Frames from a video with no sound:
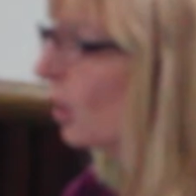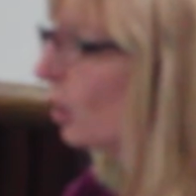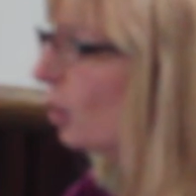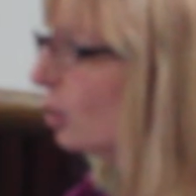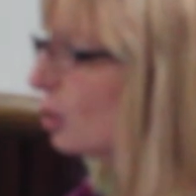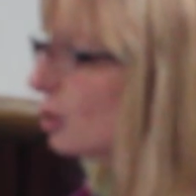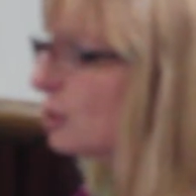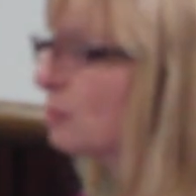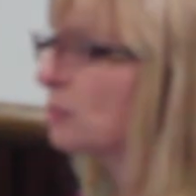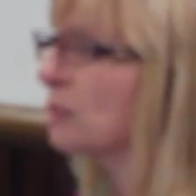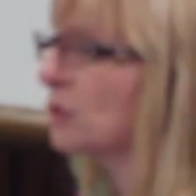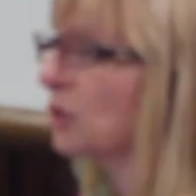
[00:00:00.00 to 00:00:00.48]

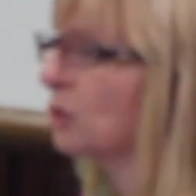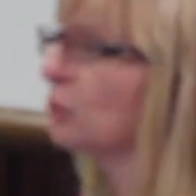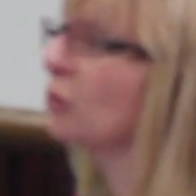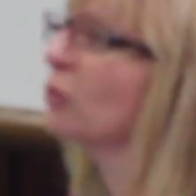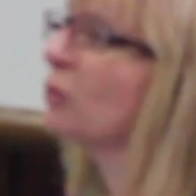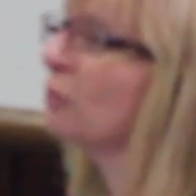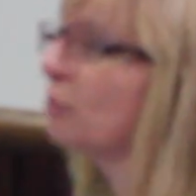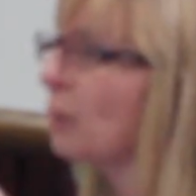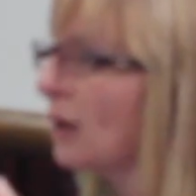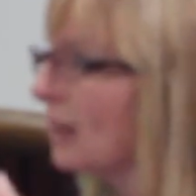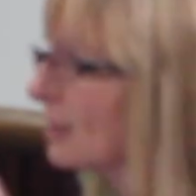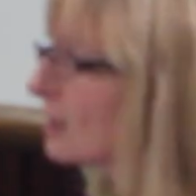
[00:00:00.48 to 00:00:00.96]
husbands who
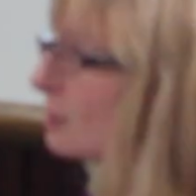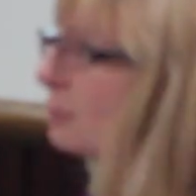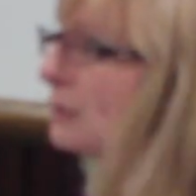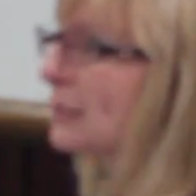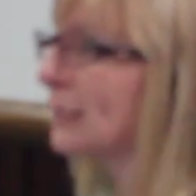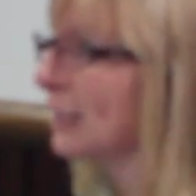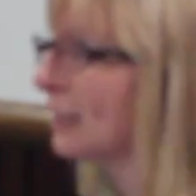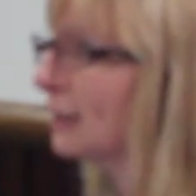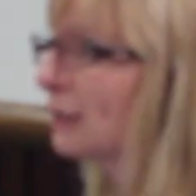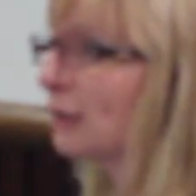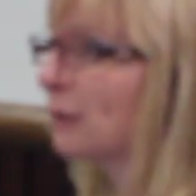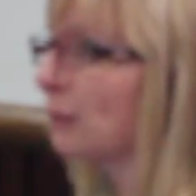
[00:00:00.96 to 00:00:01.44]
couldn't possibly
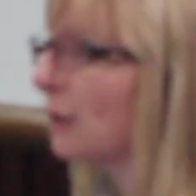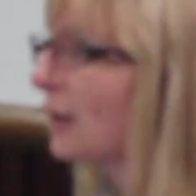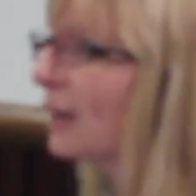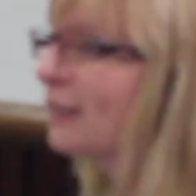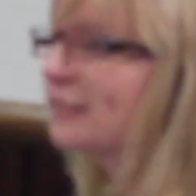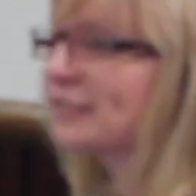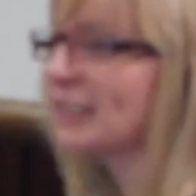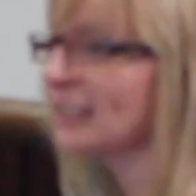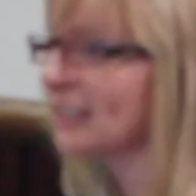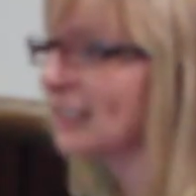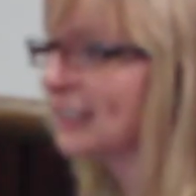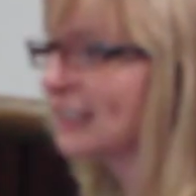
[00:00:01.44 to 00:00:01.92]
tell their
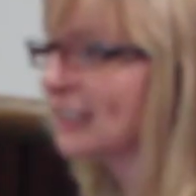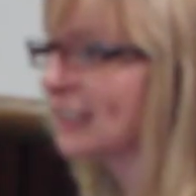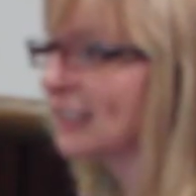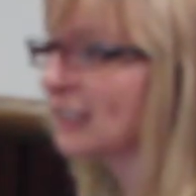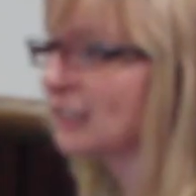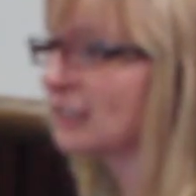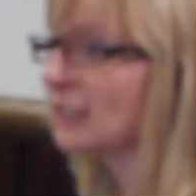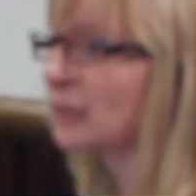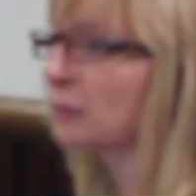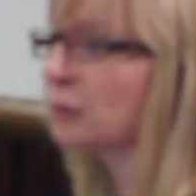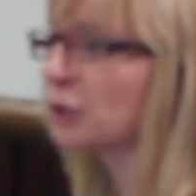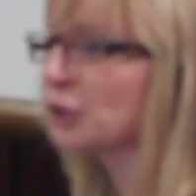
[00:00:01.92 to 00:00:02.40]
wives anything
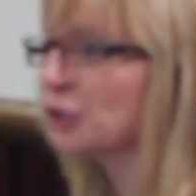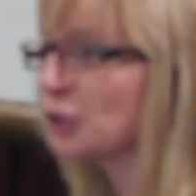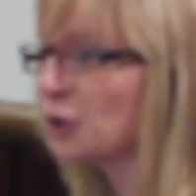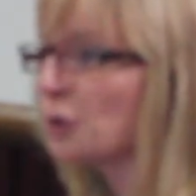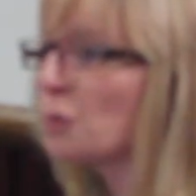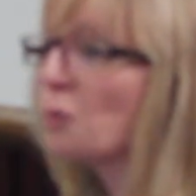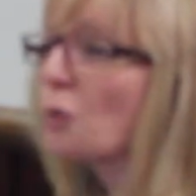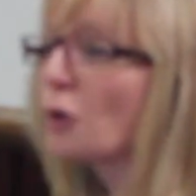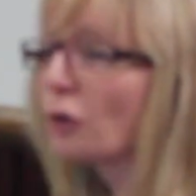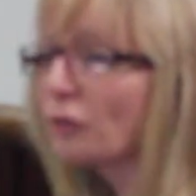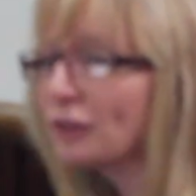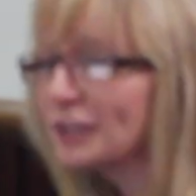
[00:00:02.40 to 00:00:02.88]
because they were so
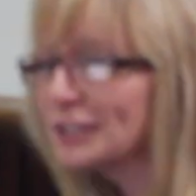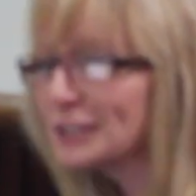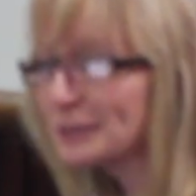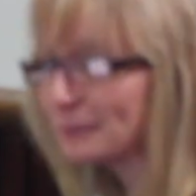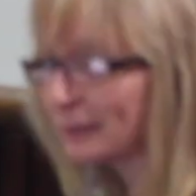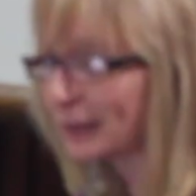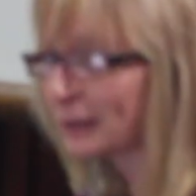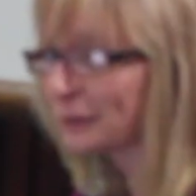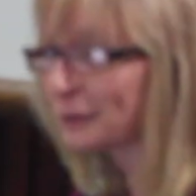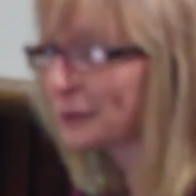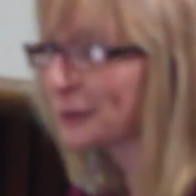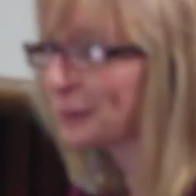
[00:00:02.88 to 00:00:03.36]
worried
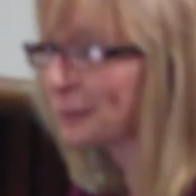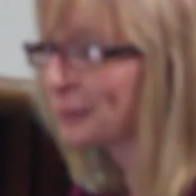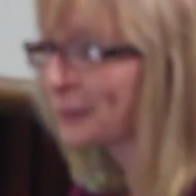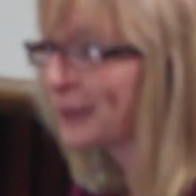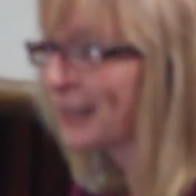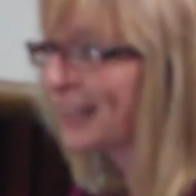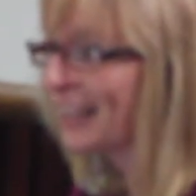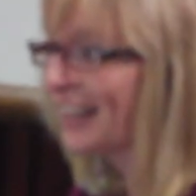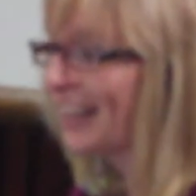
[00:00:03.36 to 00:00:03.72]
about them,